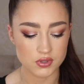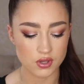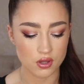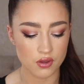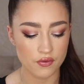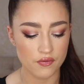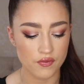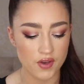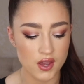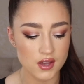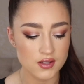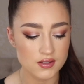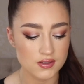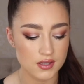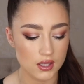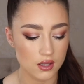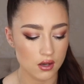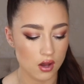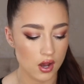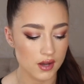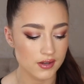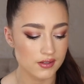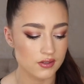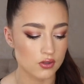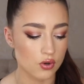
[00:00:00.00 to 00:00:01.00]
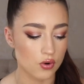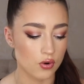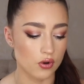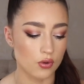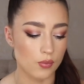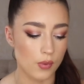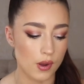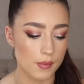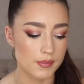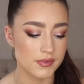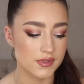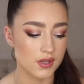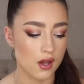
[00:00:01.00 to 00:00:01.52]
So the first thing that I saw on the
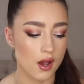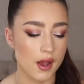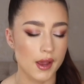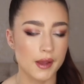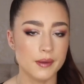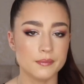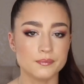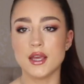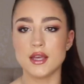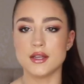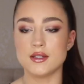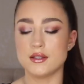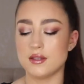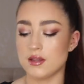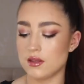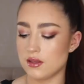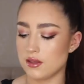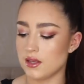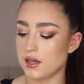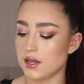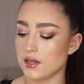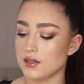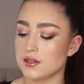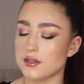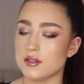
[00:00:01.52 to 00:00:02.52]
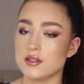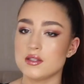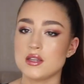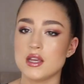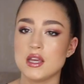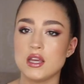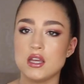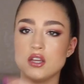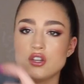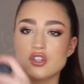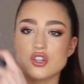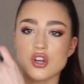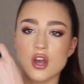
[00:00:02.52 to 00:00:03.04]
website is this
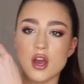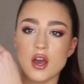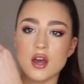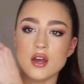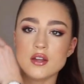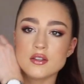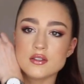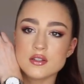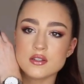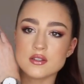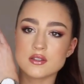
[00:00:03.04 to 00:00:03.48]
t-shirt.